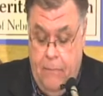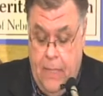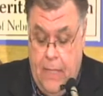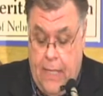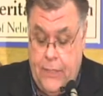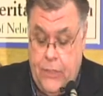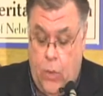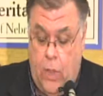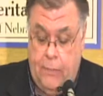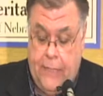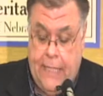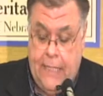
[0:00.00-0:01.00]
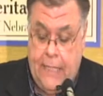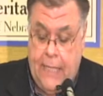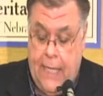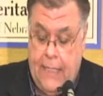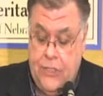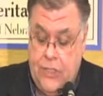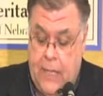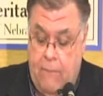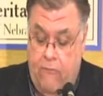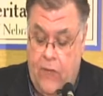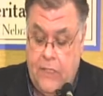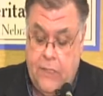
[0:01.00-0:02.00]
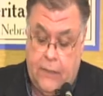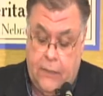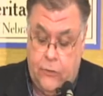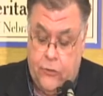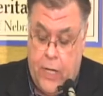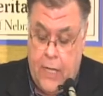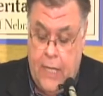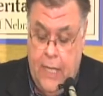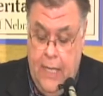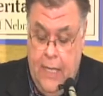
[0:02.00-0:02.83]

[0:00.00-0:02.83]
I show up late at night, shamefaced, a little drunk,